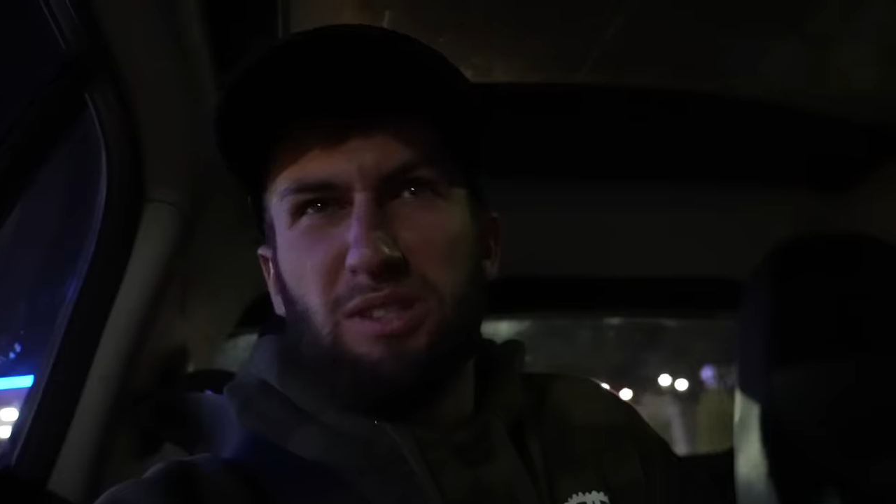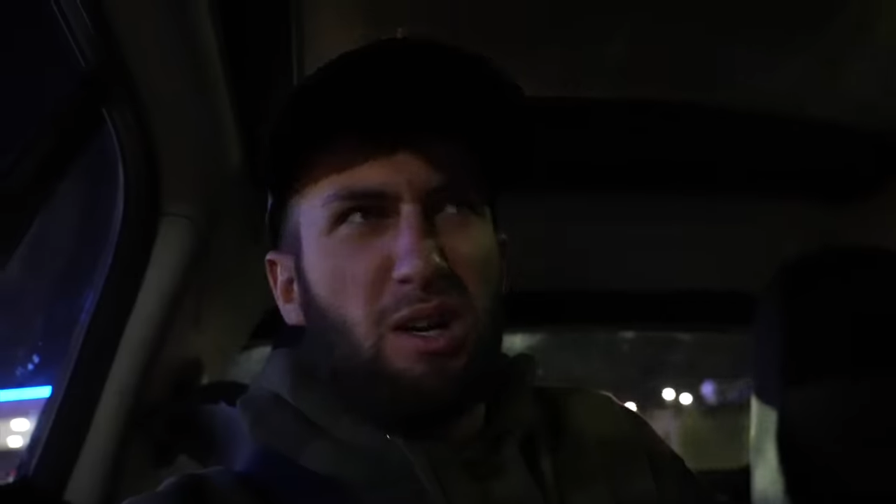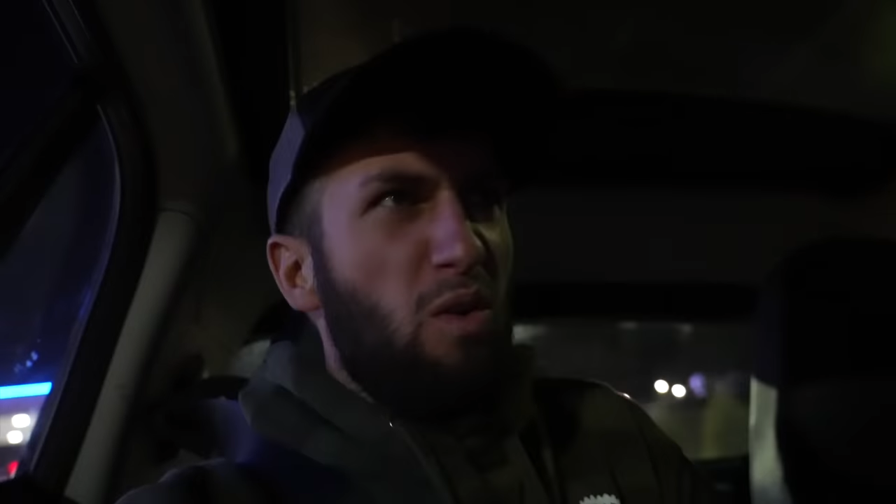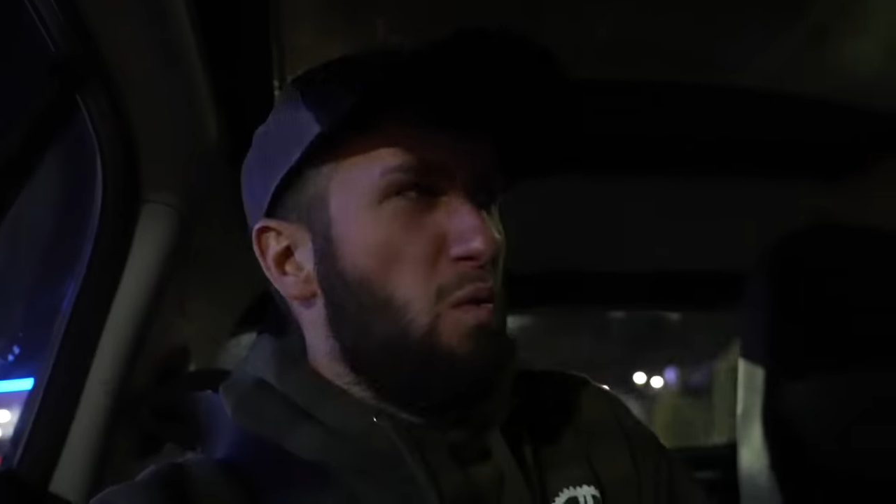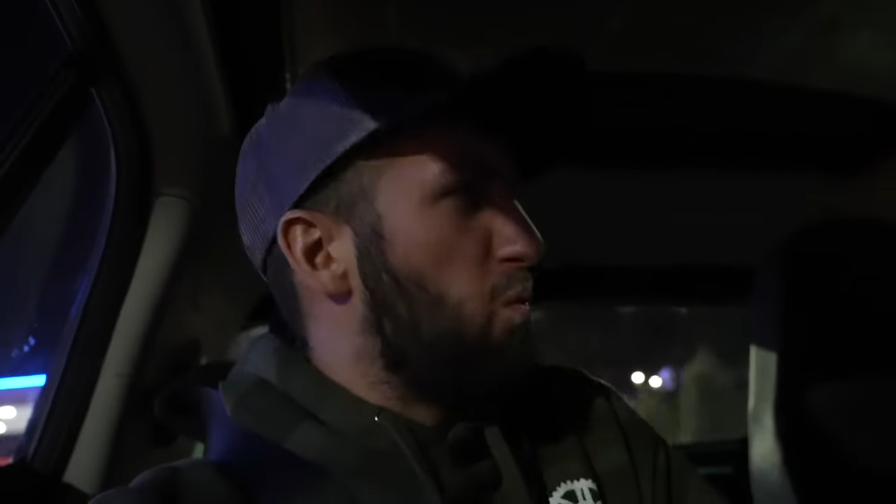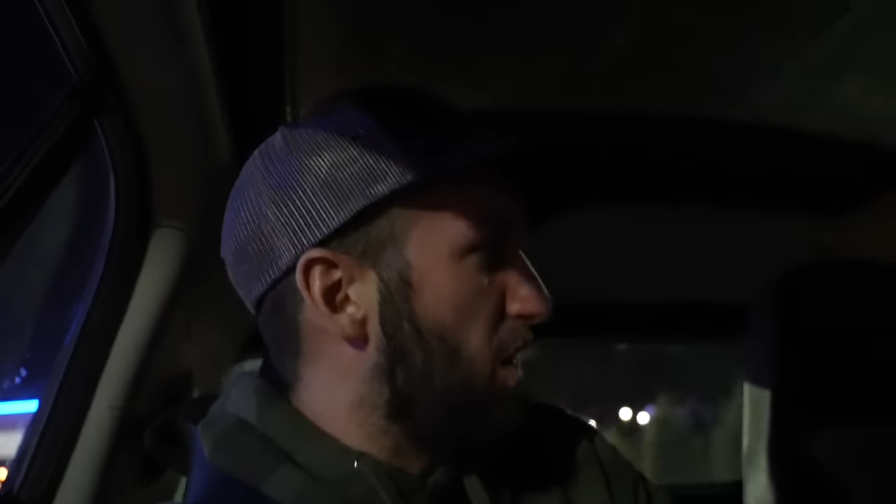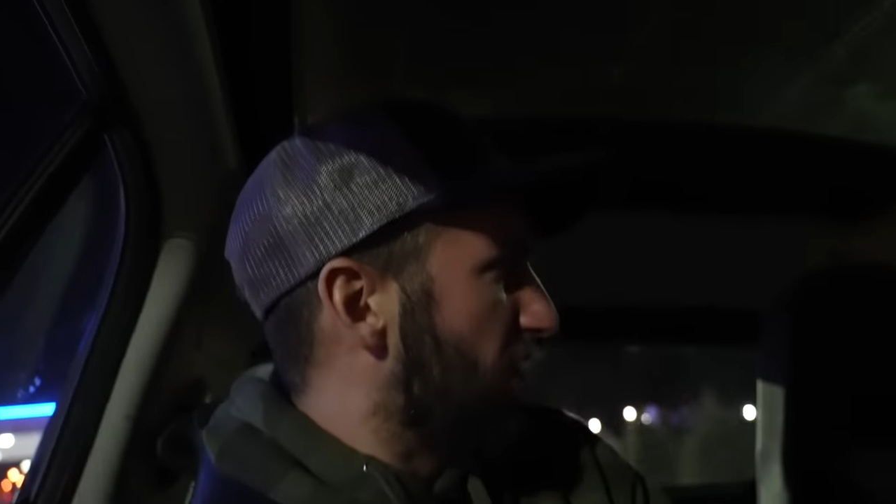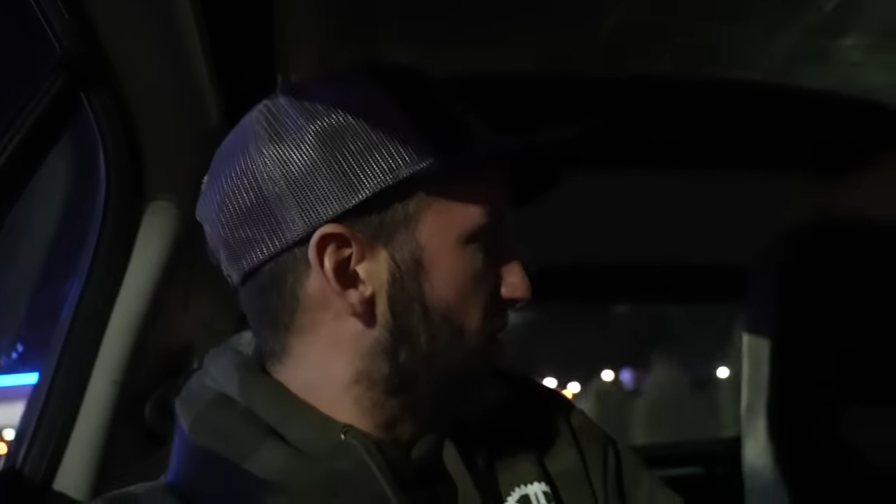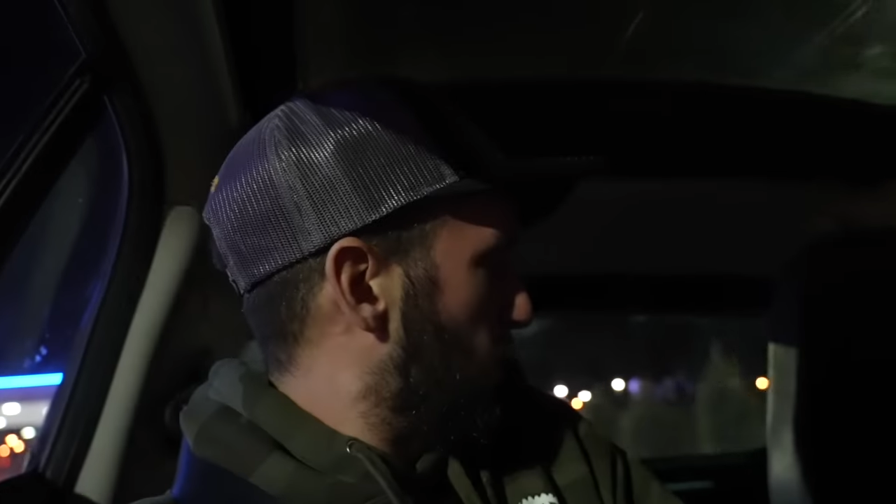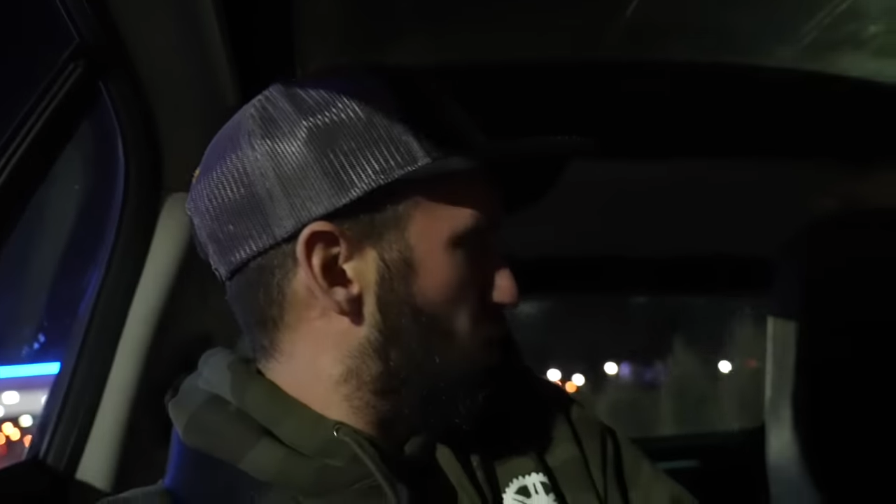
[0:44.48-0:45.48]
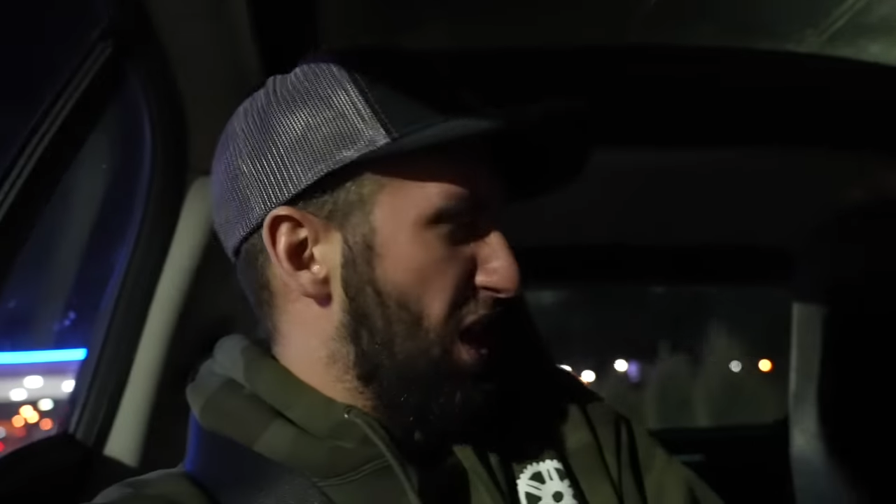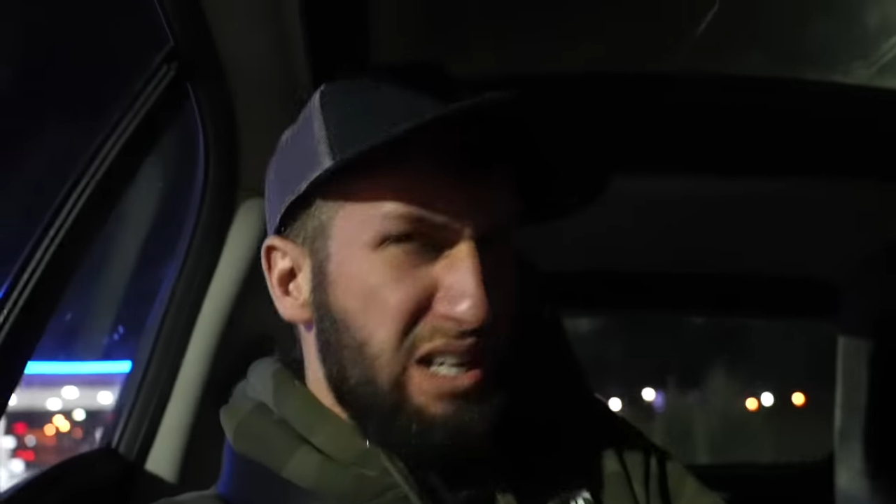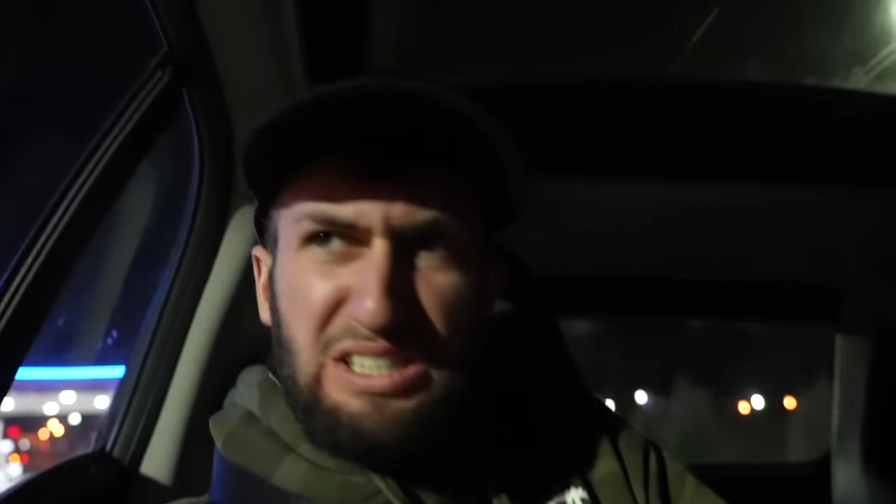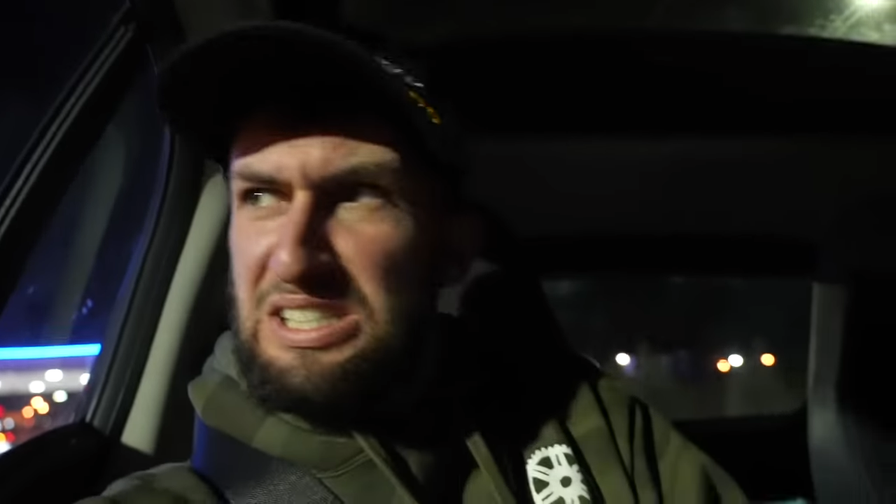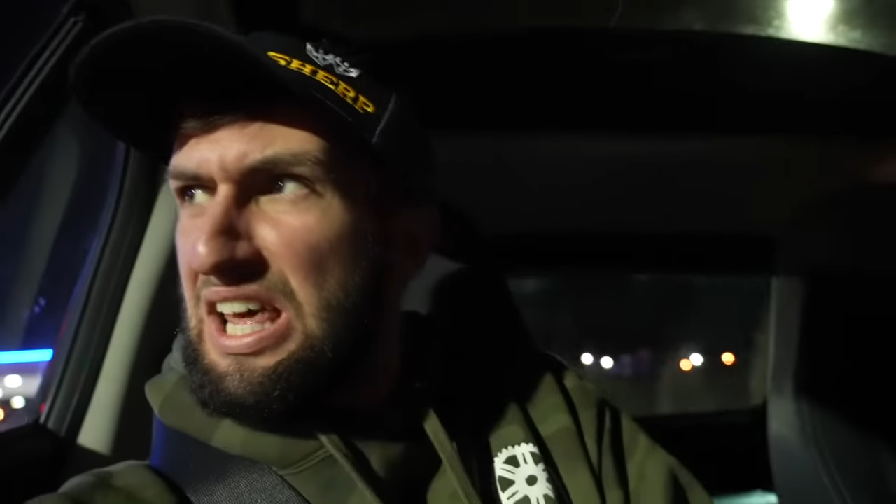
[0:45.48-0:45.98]
like, what
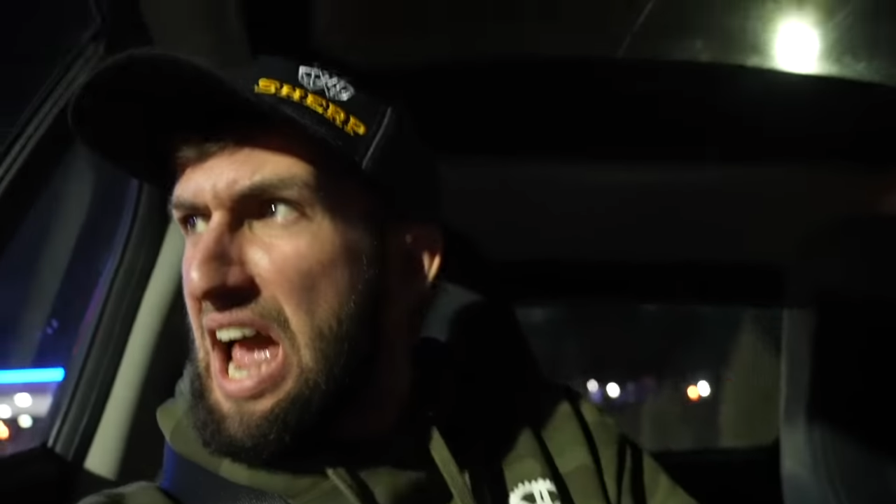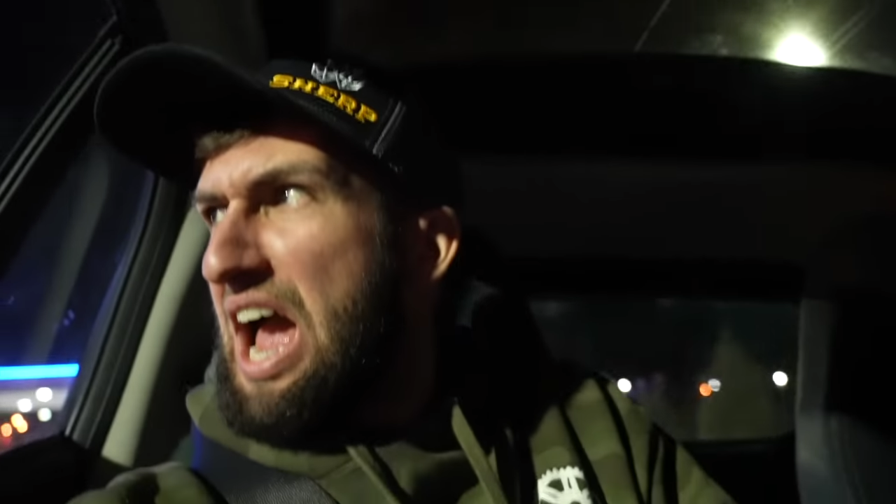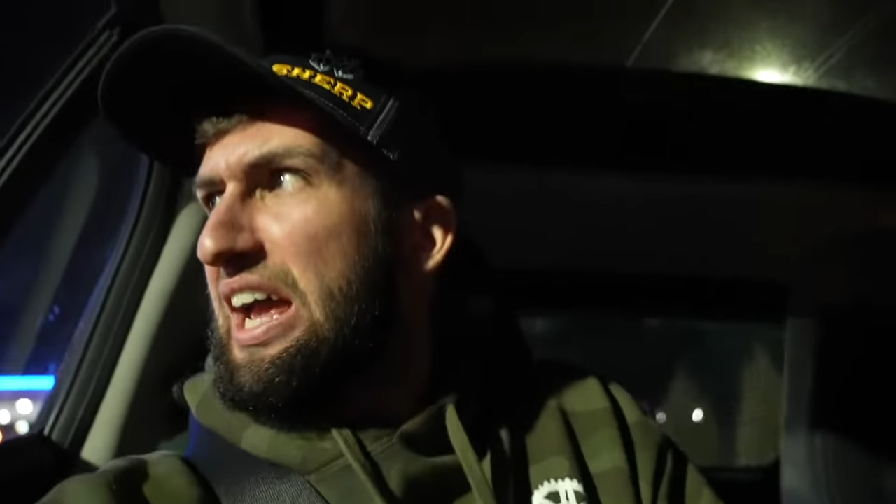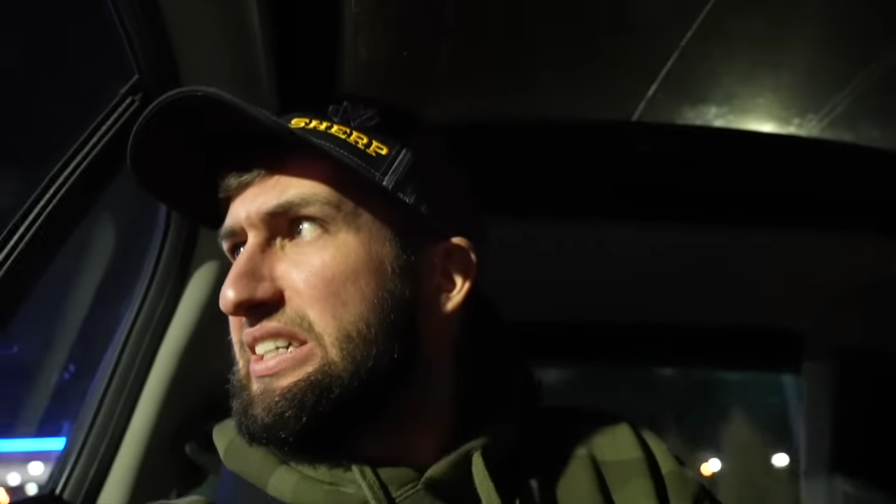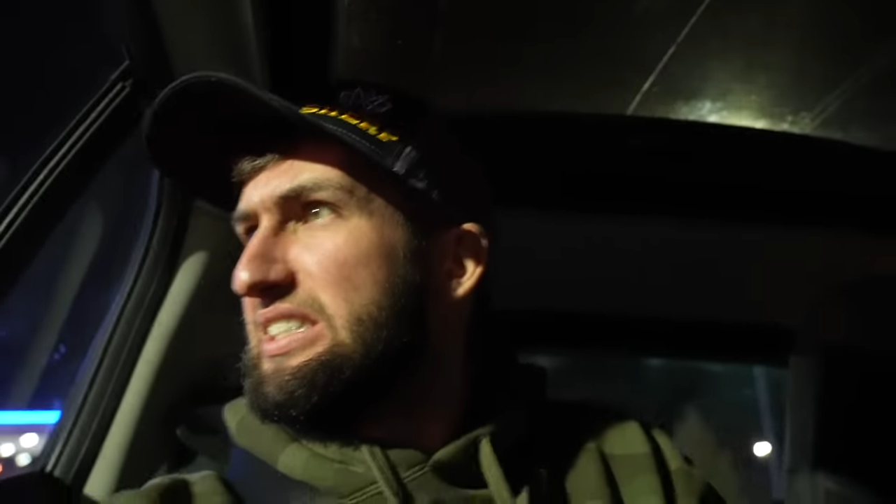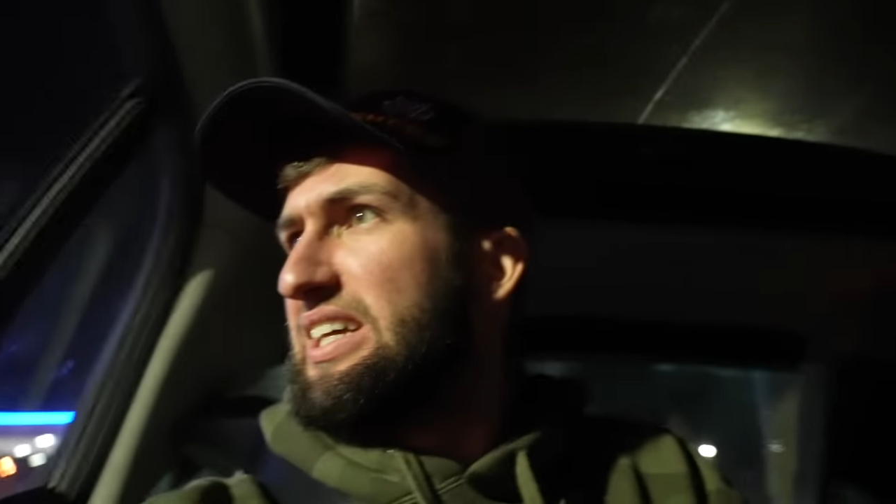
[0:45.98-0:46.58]
was that?